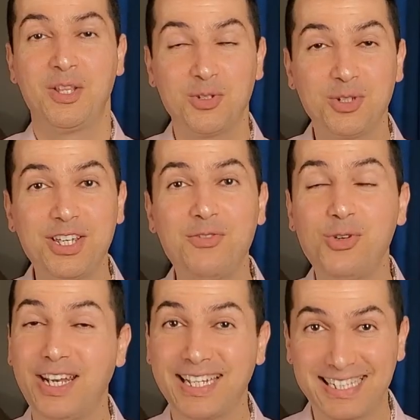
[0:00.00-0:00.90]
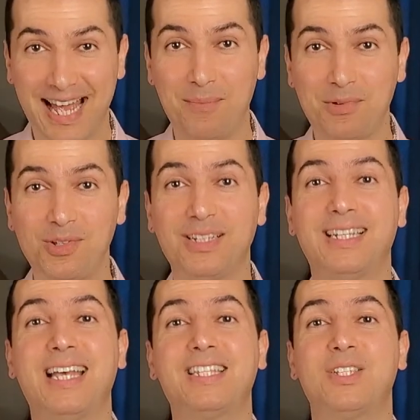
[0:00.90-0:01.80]
To give you an example,
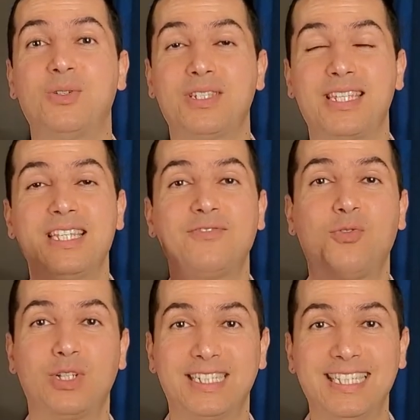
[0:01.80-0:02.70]
let's use these 4T